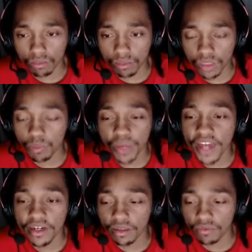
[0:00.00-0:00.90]

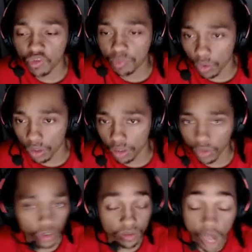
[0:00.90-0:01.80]
competitive sport
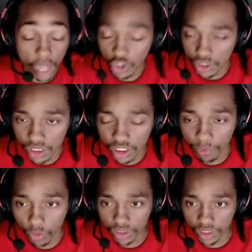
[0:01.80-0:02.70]
or not just
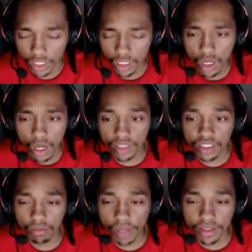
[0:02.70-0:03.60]
esports. Like a
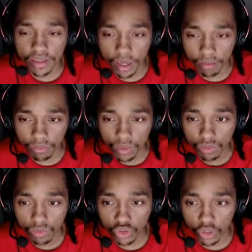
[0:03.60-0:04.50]
team like them
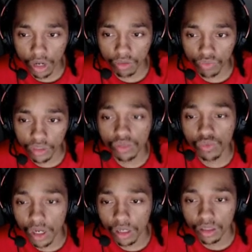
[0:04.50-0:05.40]
will start out really
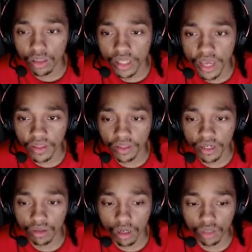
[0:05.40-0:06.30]
well and then later on